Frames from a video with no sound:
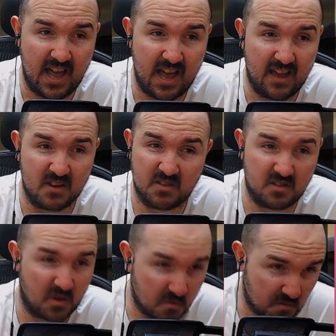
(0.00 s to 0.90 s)
Uh,
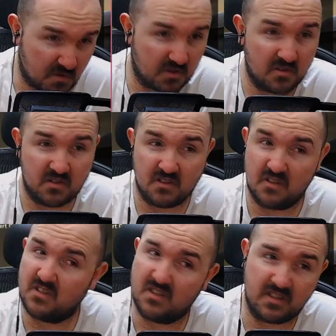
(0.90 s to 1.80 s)
Assault,
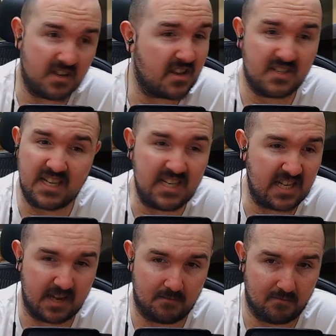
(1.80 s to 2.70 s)
just a T D
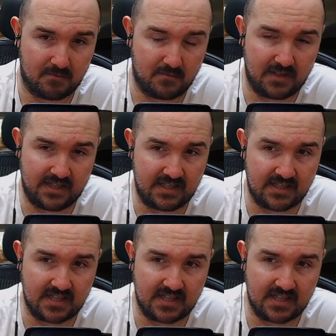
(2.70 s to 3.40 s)
M, please.